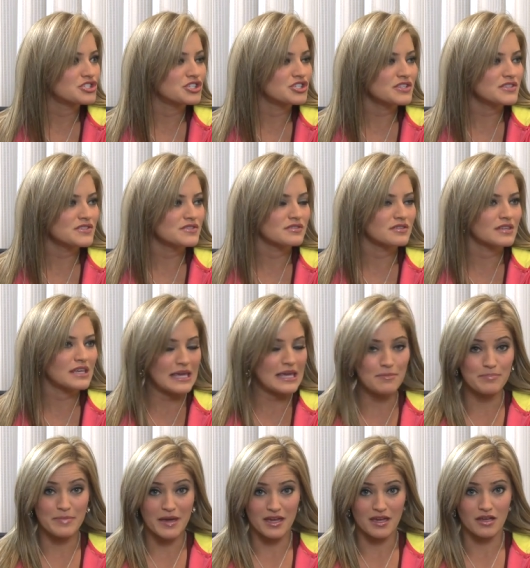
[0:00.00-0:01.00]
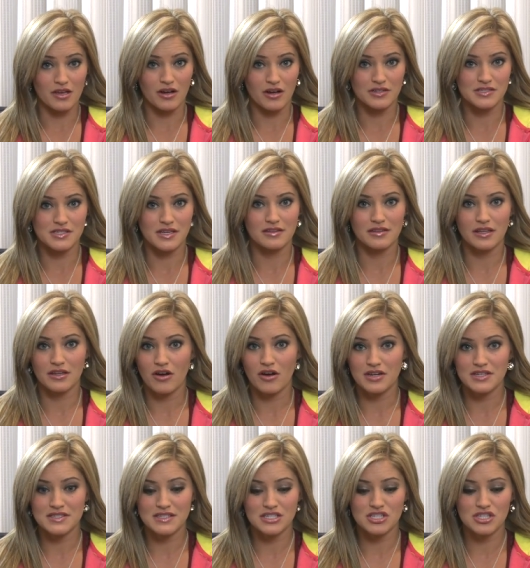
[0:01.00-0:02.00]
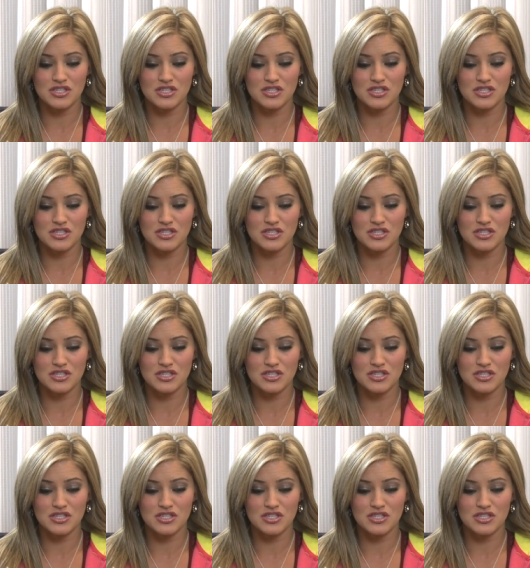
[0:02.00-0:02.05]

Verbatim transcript: Just keep making content. Like honestly,